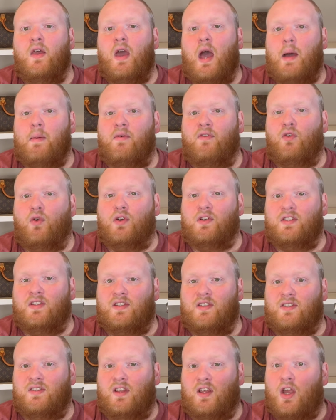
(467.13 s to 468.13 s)
Um, of course,
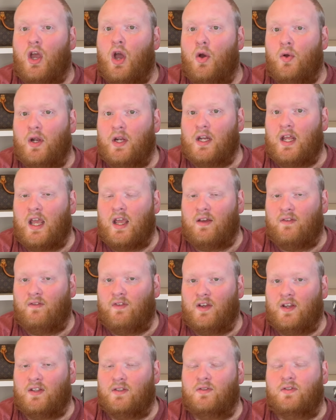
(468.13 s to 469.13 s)
this is the coated
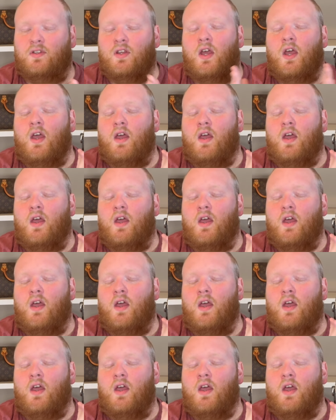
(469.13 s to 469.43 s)
canvas.